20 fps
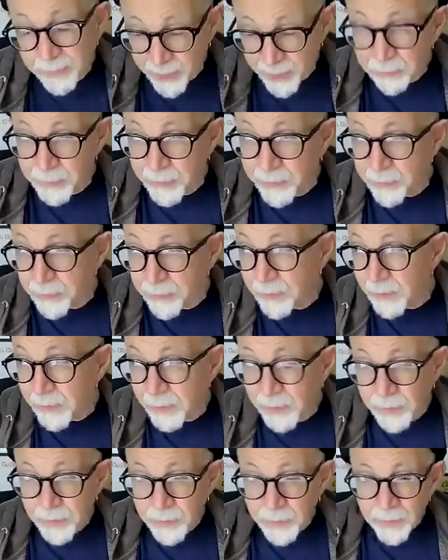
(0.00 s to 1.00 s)
Some do,
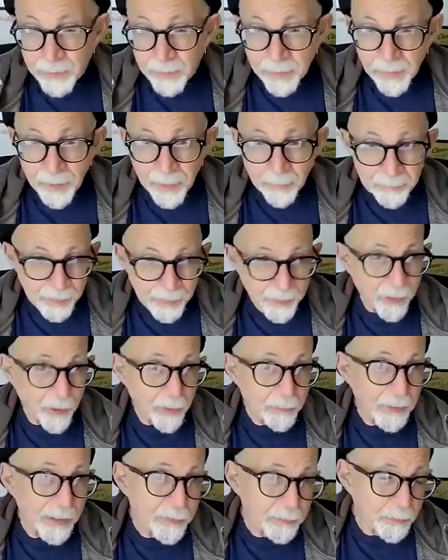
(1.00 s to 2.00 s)

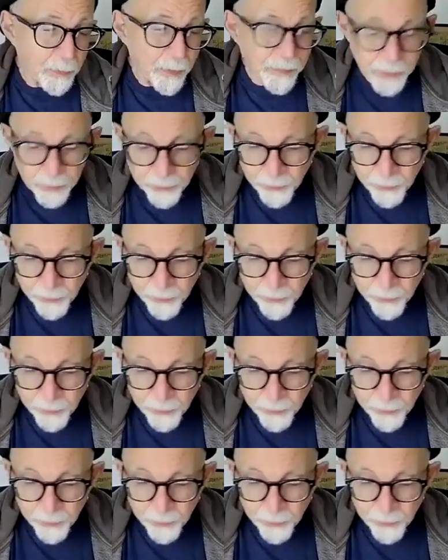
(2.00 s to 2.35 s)
but it's more